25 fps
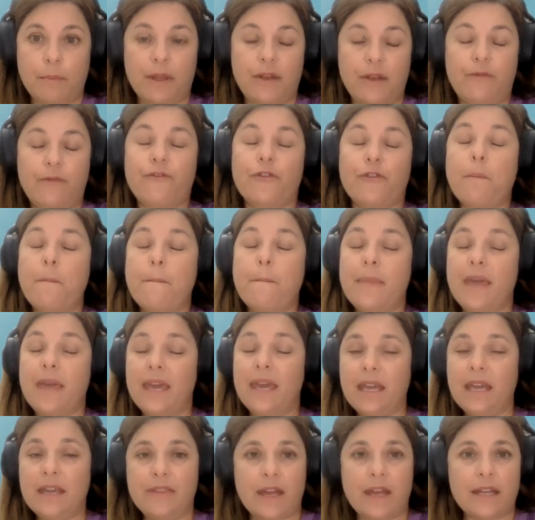but for
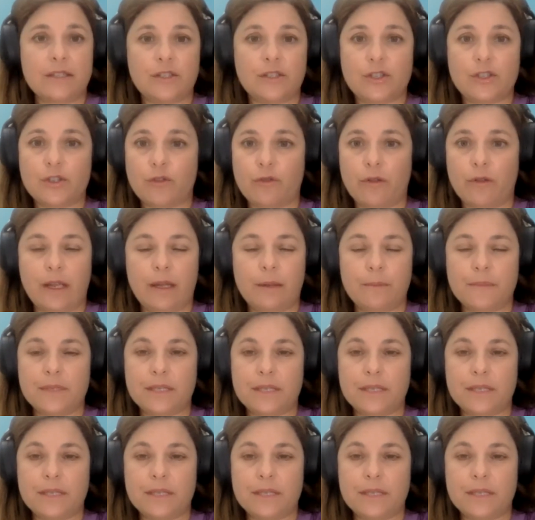me, that screams